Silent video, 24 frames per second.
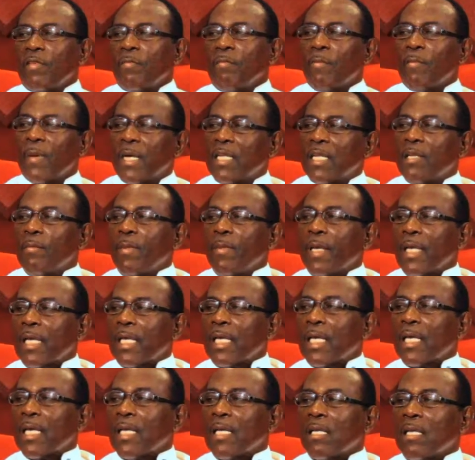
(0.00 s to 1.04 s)
money
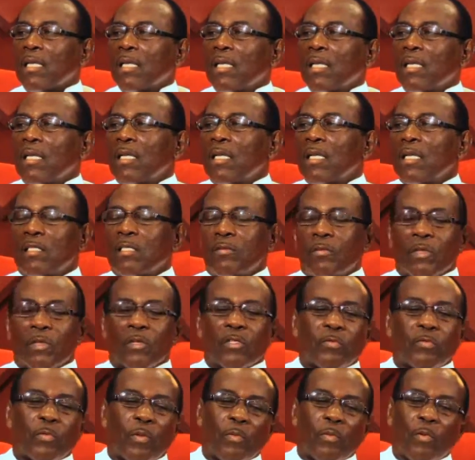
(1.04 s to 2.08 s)
making
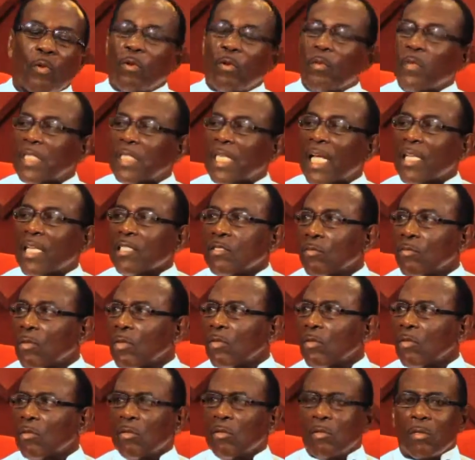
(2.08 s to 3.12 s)
because people always ask,
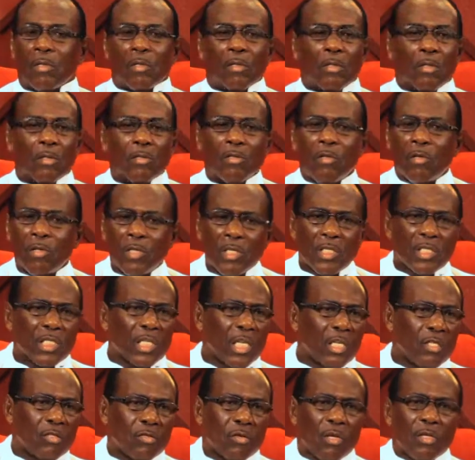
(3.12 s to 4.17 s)
Mono, eh, you're only
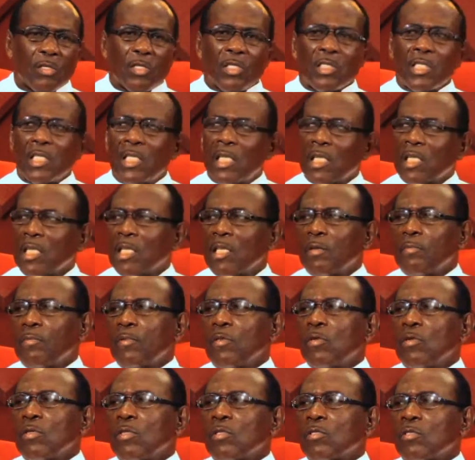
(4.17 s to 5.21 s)
saying so and you still keep
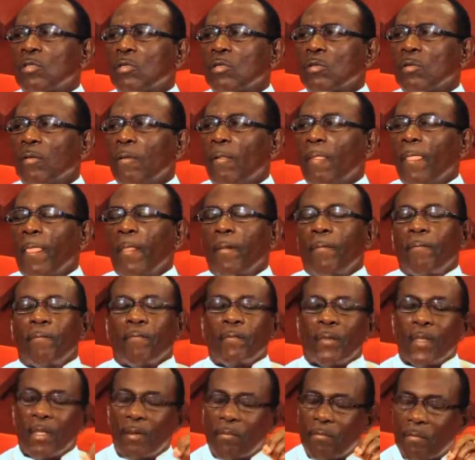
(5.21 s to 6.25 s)
doing the show.
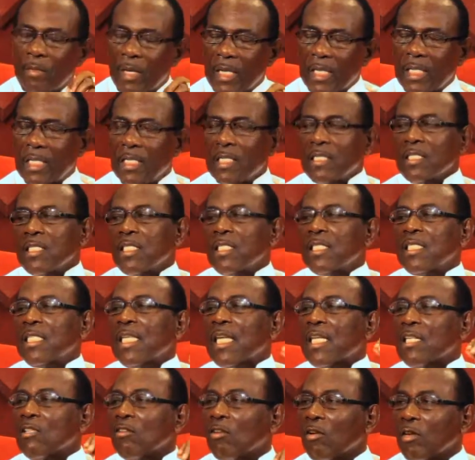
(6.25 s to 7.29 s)
The money is in
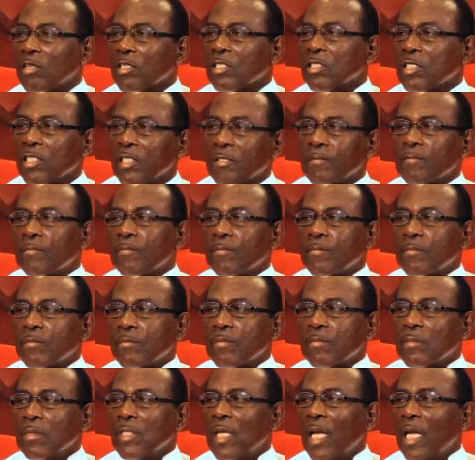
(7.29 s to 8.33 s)
technology.
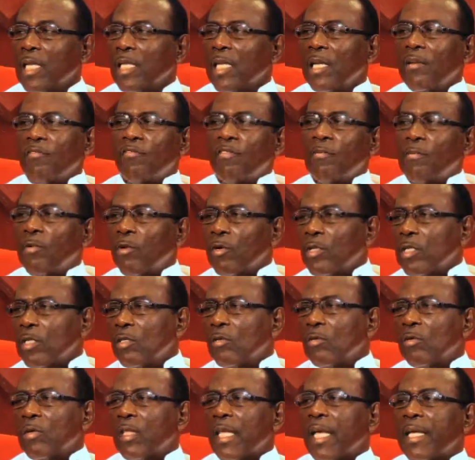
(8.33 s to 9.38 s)
And everybody
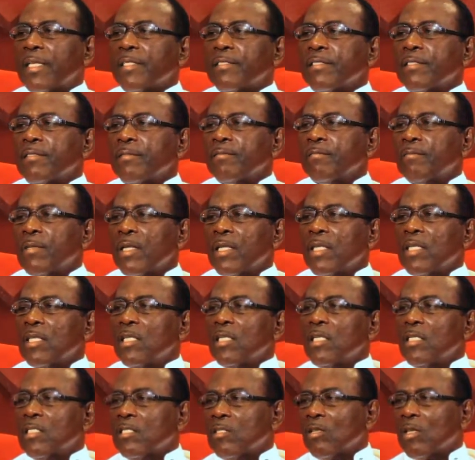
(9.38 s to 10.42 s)
know that. money
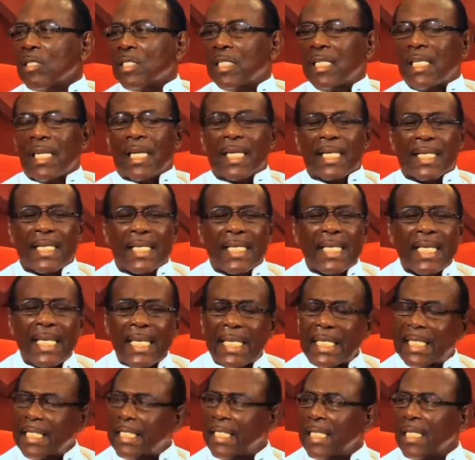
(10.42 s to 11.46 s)
is not in a
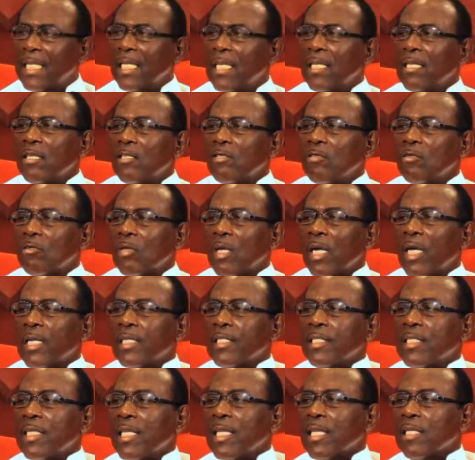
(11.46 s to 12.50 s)
gate. You
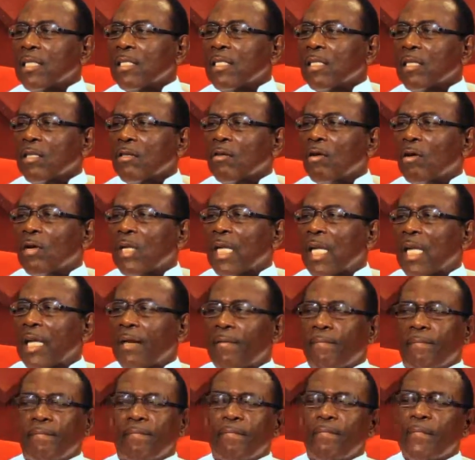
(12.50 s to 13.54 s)
can't take the crowd. I had a
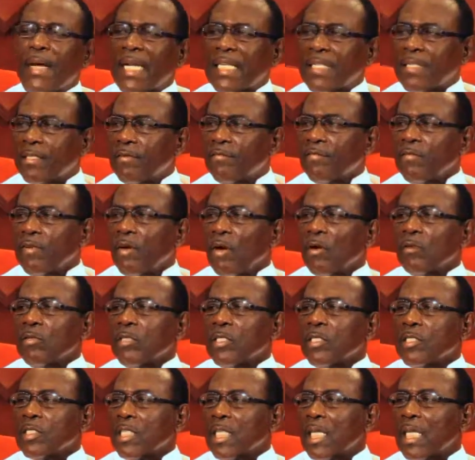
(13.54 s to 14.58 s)
massive crowd
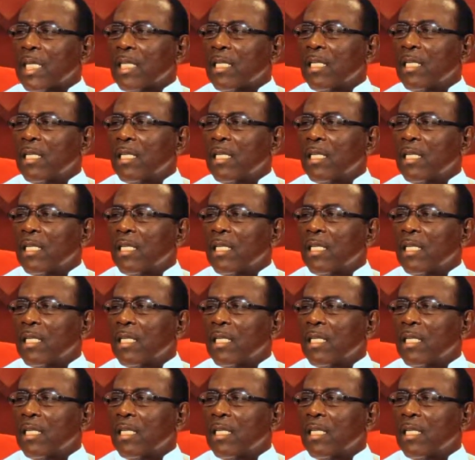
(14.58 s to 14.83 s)
this year.